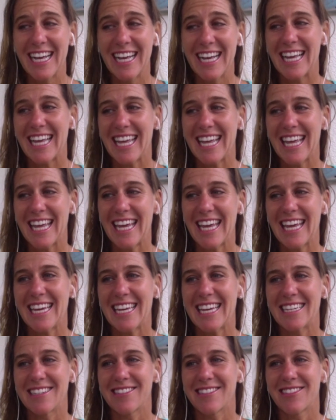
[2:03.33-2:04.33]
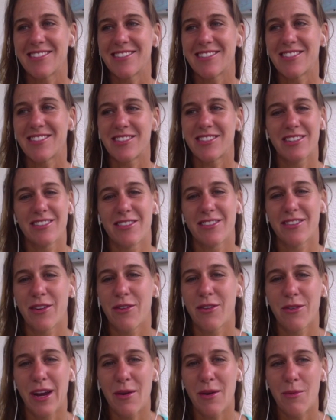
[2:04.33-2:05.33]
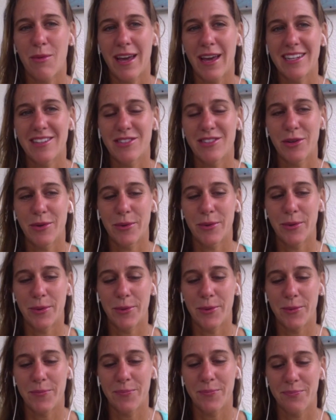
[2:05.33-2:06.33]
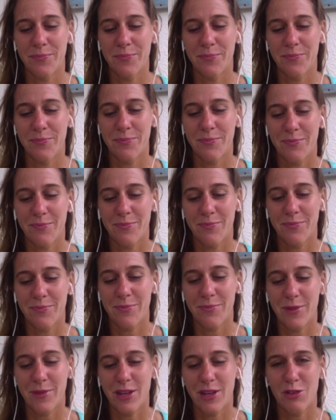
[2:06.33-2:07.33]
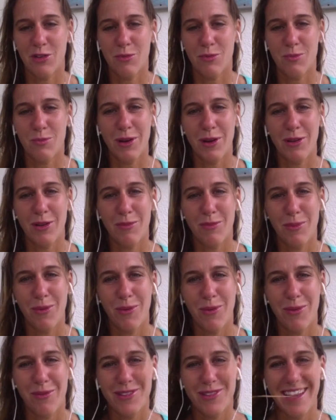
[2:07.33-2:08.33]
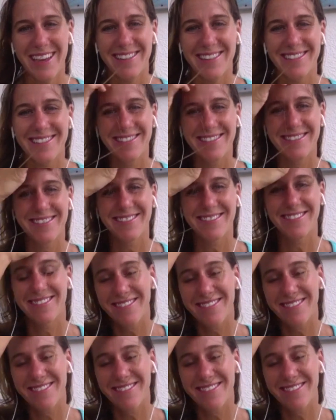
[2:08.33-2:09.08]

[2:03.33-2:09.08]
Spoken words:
is just a great way to express both of those things.